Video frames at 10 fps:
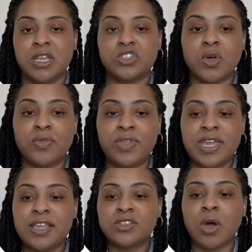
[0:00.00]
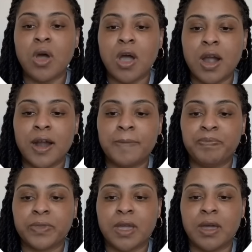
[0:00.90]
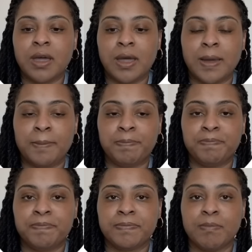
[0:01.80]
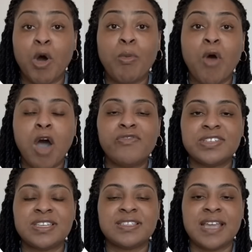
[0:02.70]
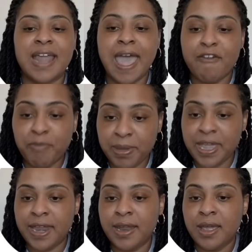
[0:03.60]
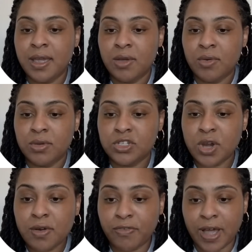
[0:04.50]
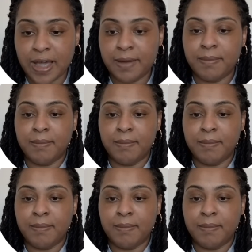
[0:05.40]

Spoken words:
So these are mobile offices that have been certified.